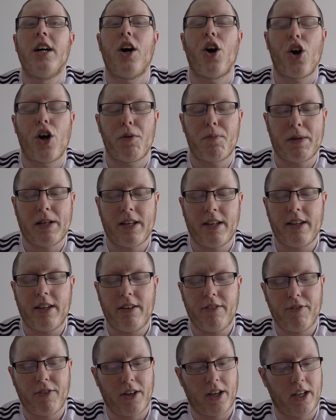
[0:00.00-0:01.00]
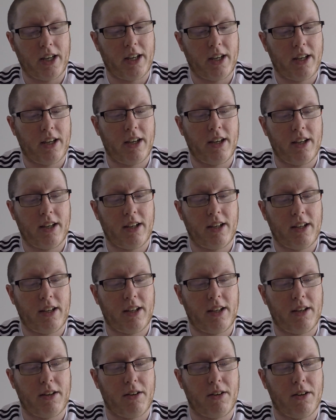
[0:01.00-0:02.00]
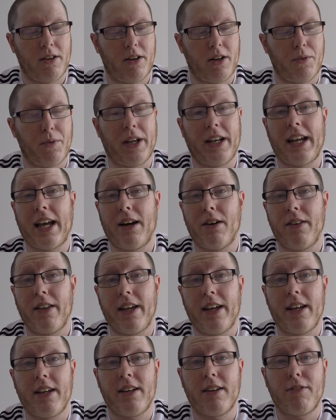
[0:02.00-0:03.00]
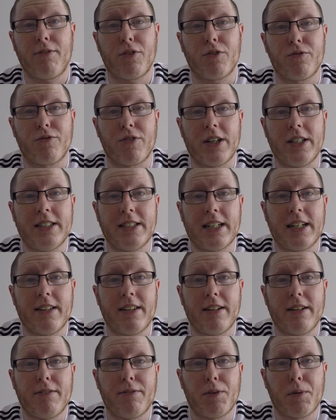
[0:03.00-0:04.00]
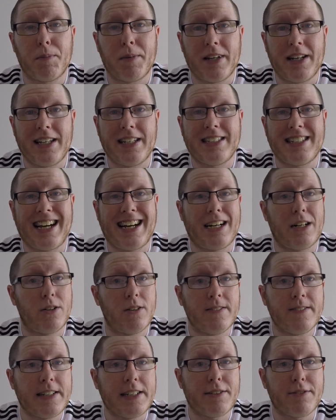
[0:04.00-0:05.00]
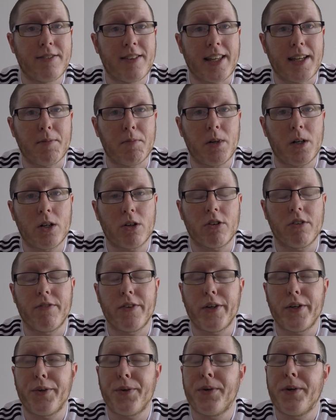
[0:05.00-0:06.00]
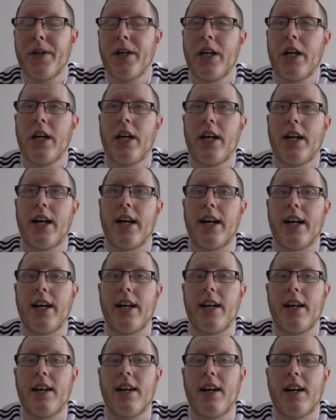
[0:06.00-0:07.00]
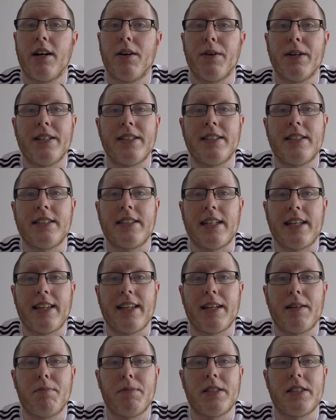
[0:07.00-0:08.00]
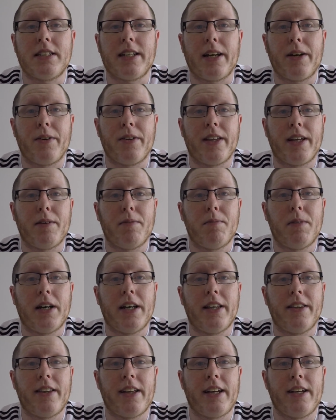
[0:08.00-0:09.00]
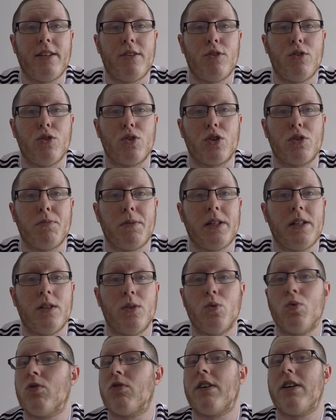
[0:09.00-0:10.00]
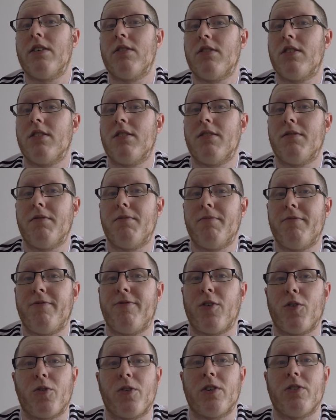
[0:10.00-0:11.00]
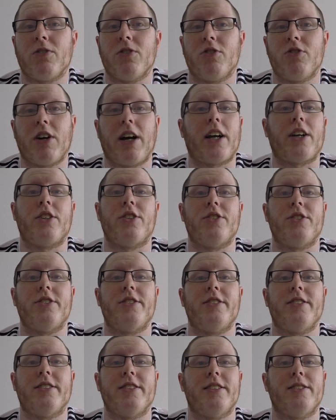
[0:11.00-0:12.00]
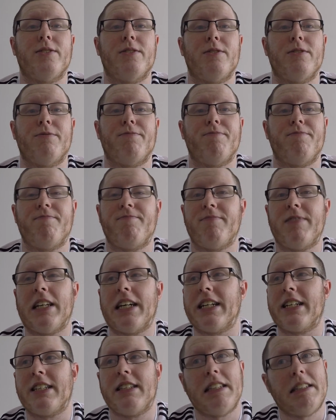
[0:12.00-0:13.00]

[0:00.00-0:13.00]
I believe. I went out there. I've got friends out there, Rob and Alyssa Alvey of Theme Park Review. I went to see them and stay with them, and they took me all around Florida attractions and all like